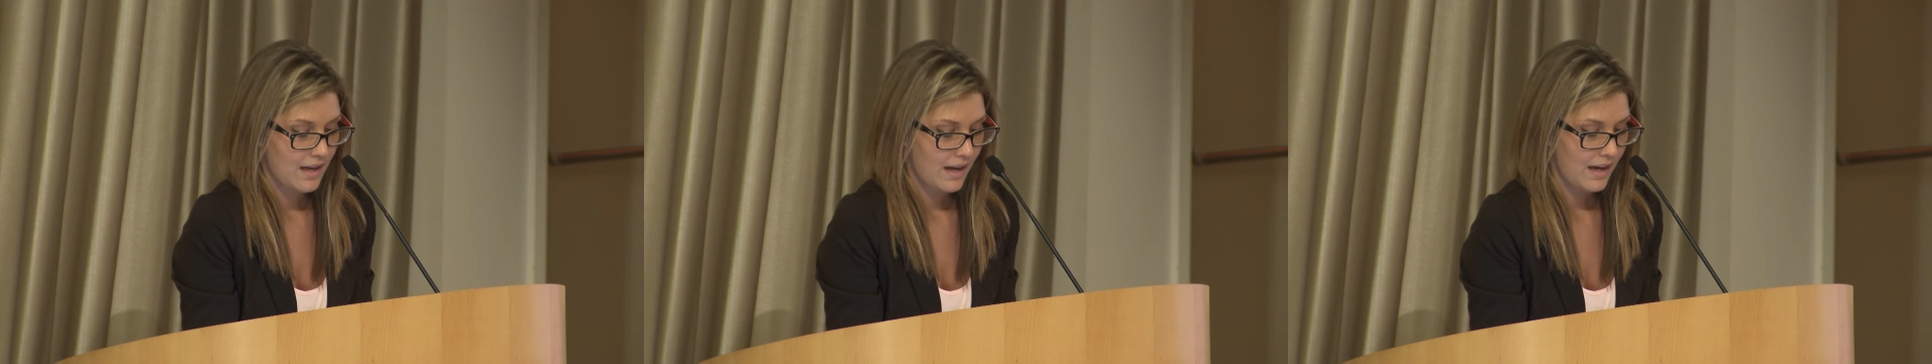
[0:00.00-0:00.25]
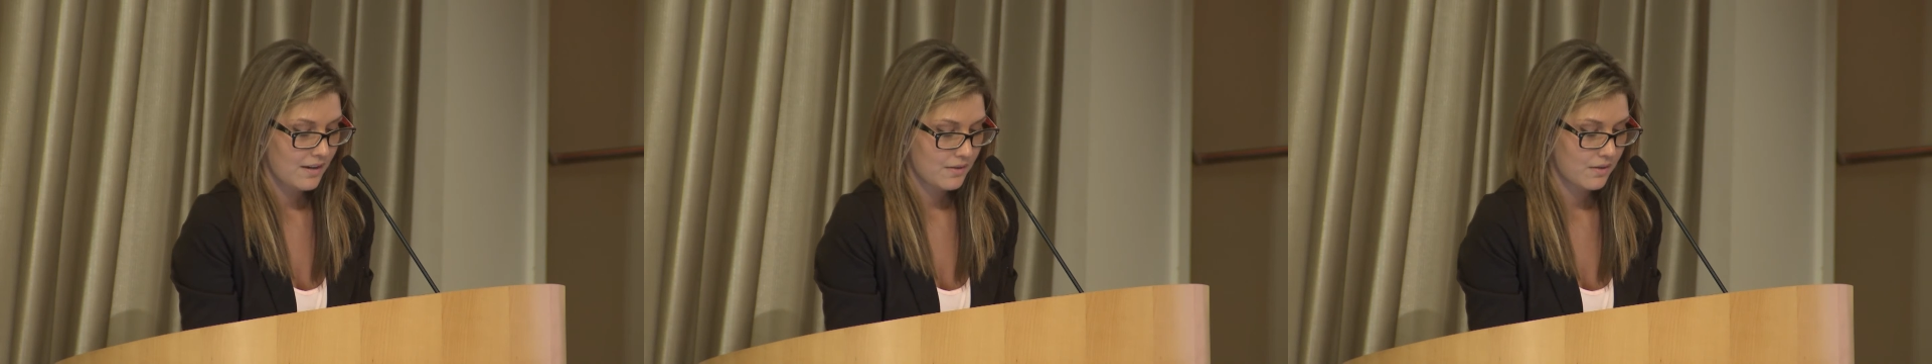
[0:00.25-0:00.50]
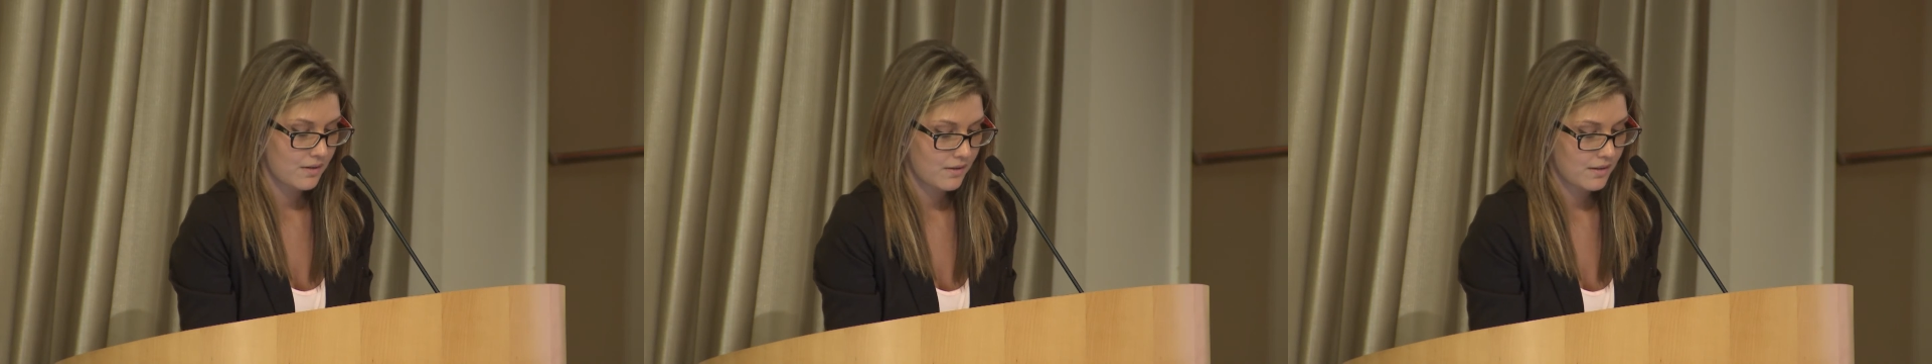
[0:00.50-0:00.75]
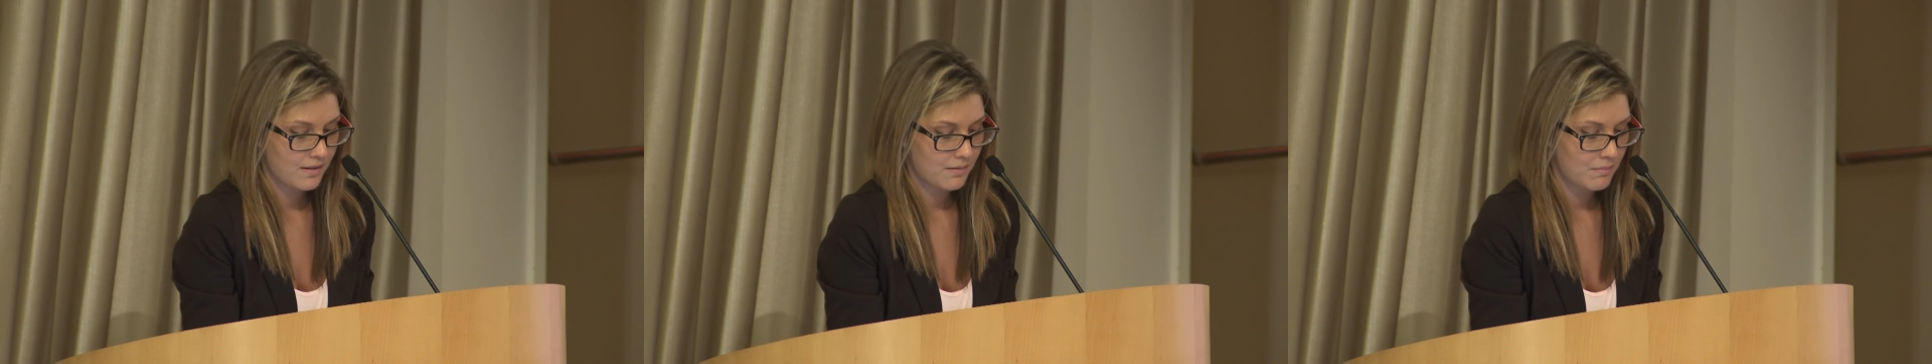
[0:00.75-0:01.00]
I don't know
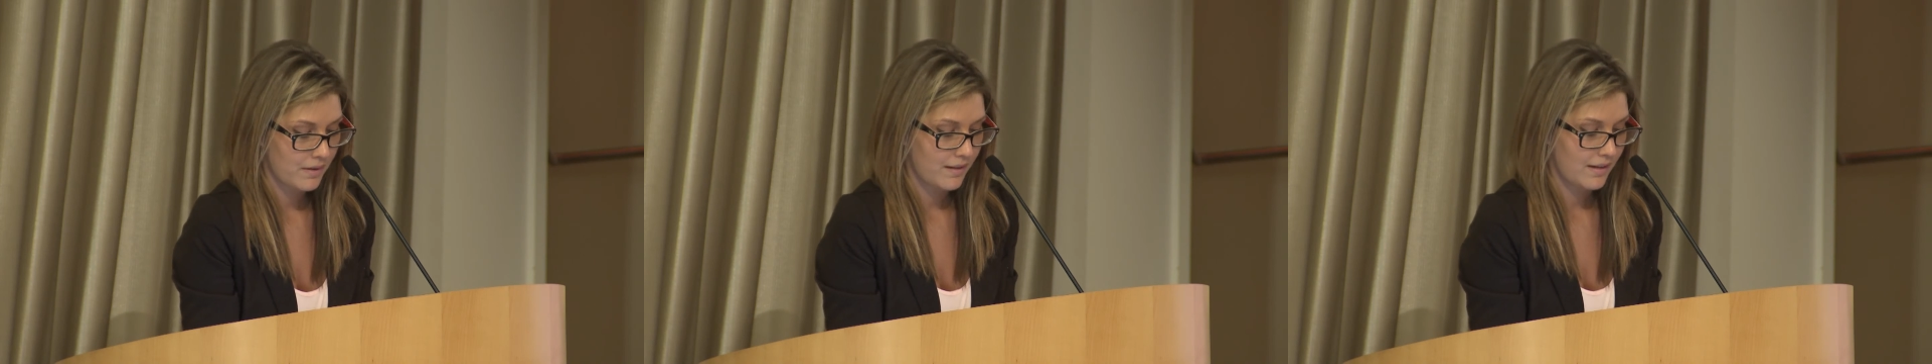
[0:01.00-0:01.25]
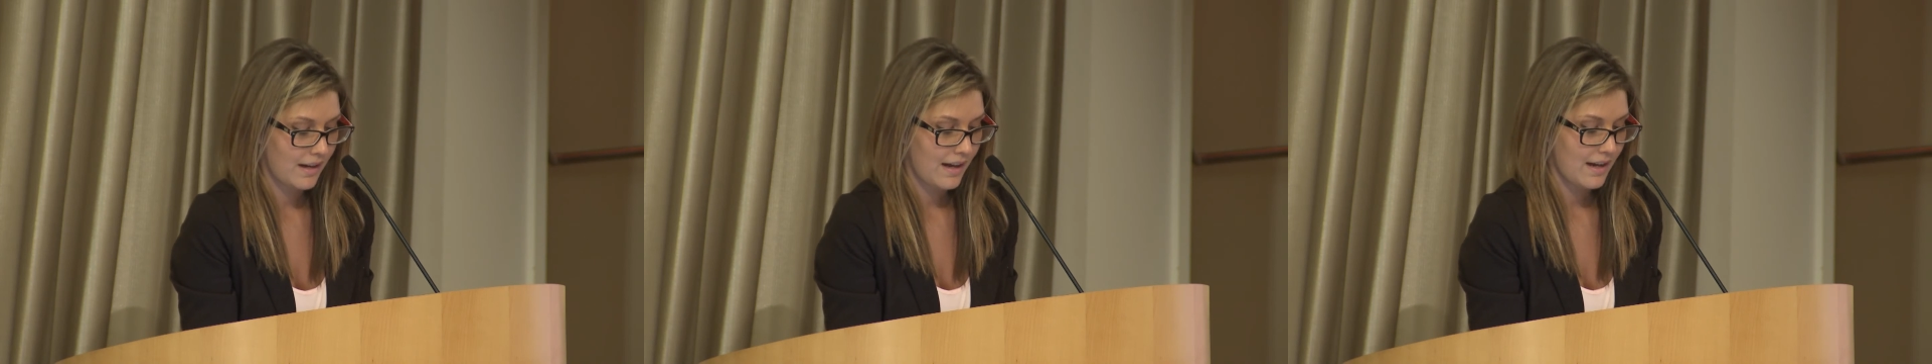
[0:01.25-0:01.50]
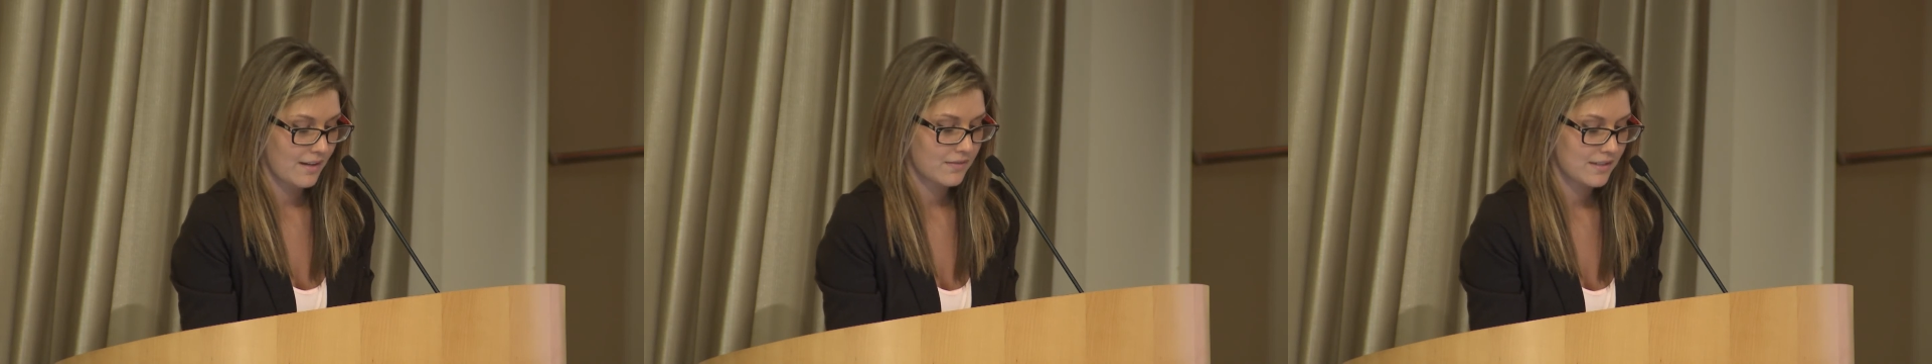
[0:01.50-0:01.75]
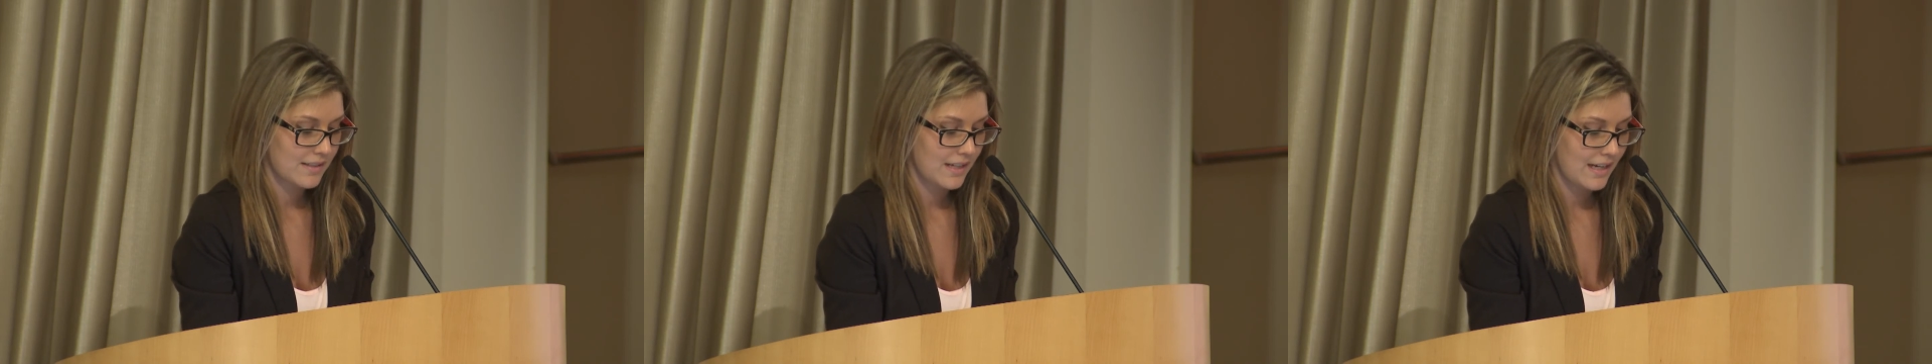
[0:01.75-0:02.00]
him, but I have
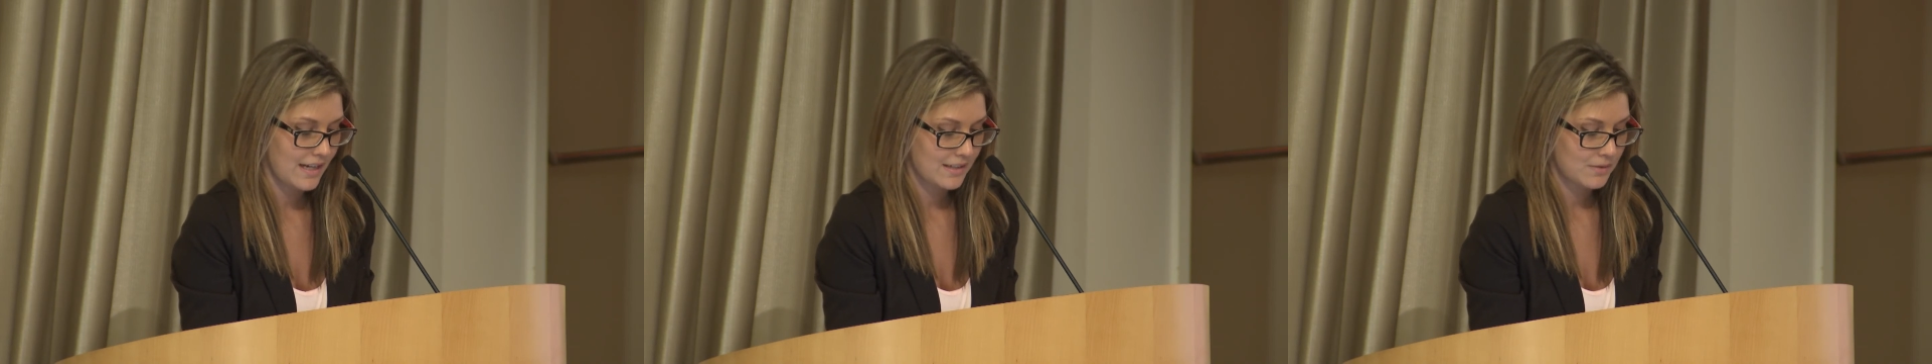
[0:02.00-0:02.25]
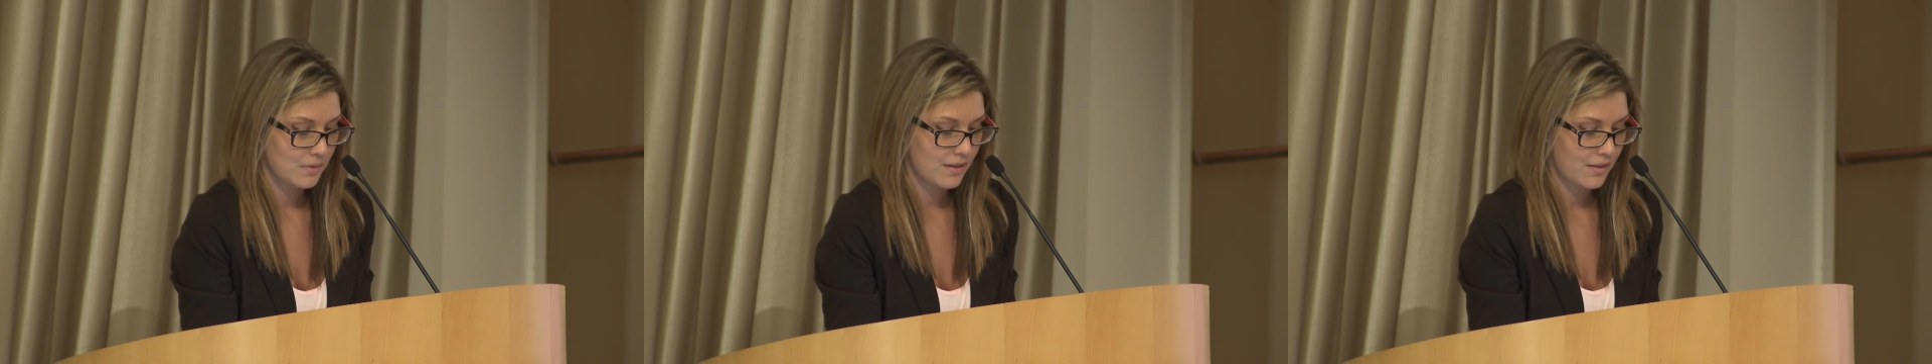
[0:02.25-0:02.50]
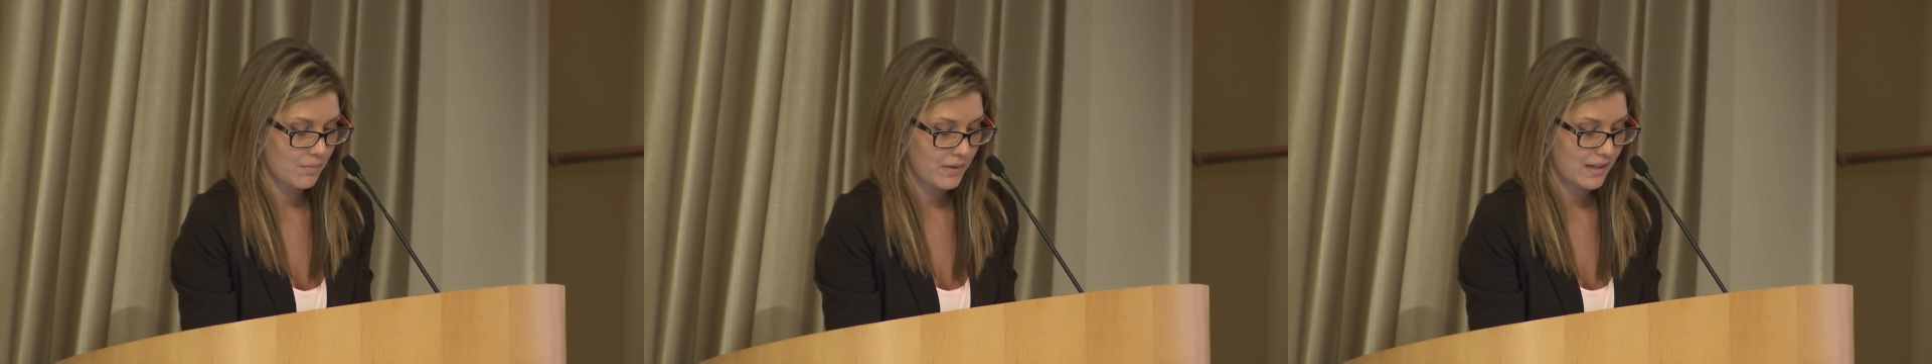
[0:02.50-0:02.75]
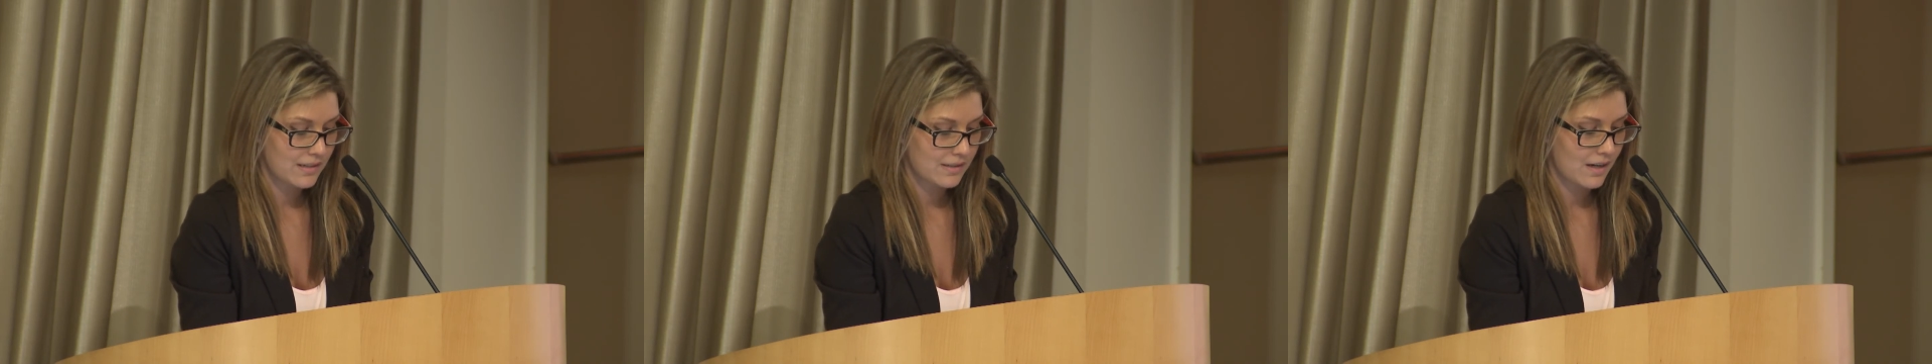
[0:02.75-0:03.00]
to say he has one of the
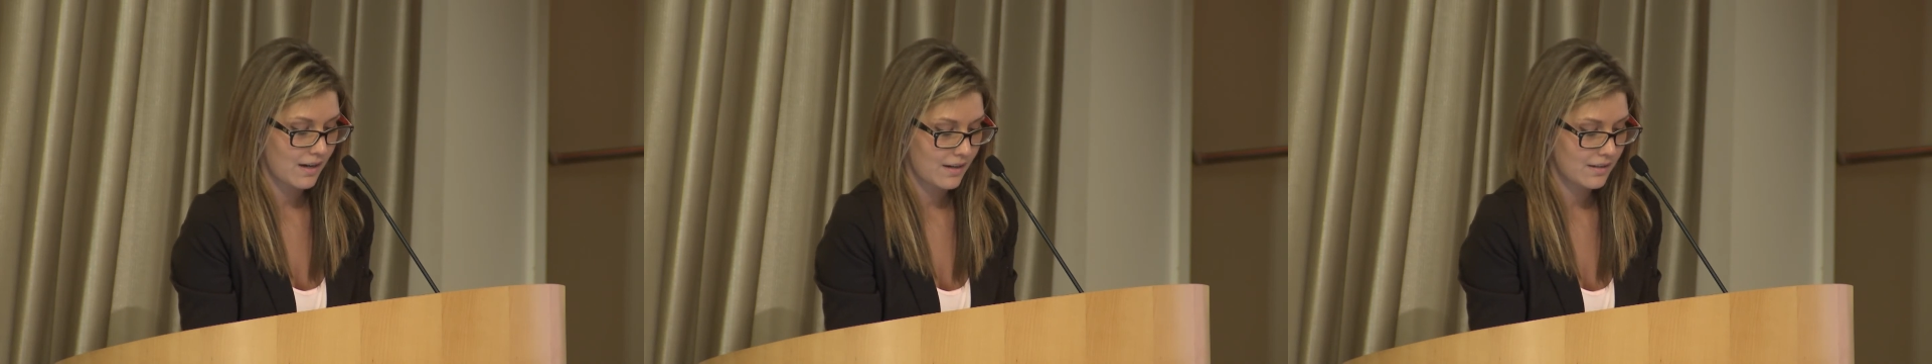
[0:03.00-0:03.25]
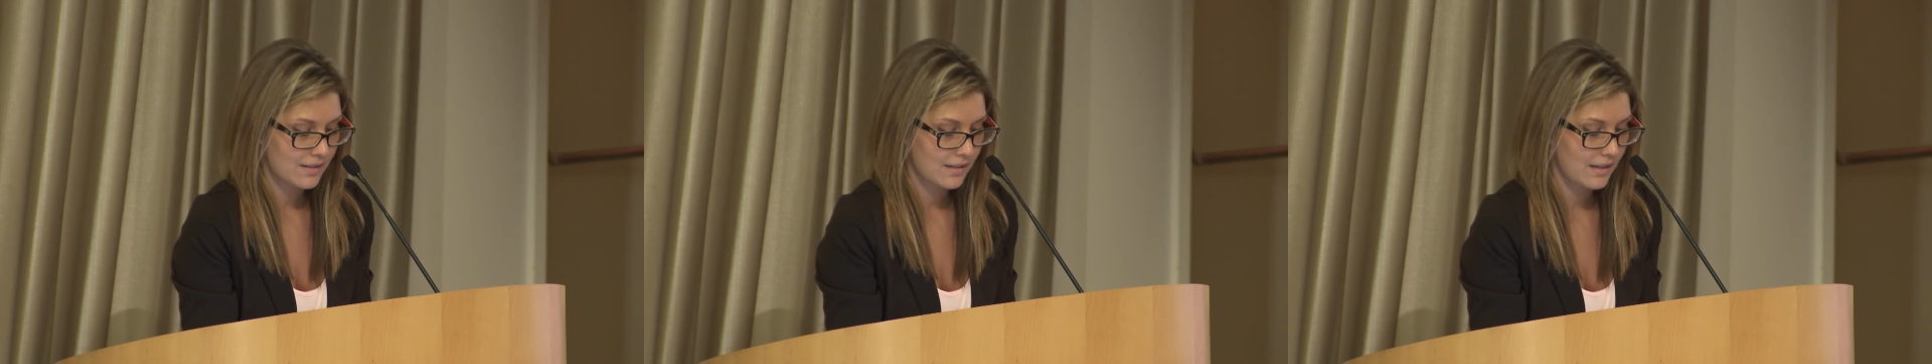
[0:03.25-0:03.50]
biggest hearts,